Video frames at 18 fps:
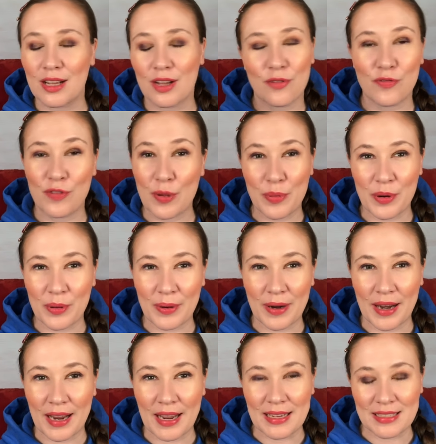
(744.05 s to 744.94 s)

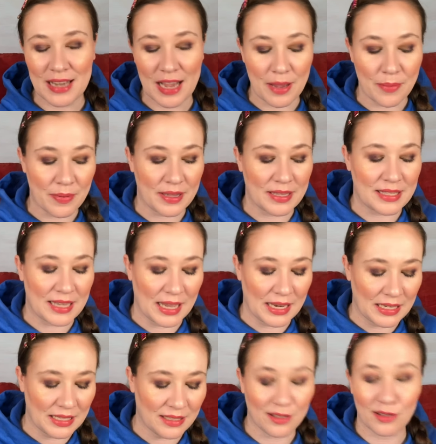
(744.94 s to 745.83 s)
February type
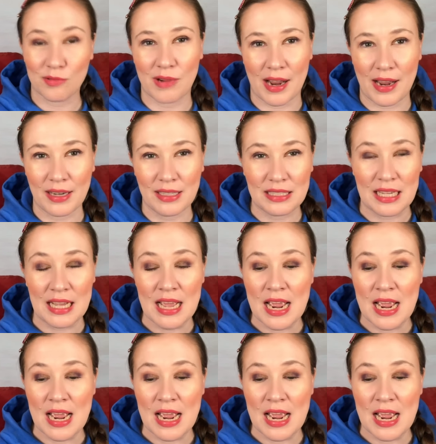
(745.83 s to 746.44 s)
scent, right?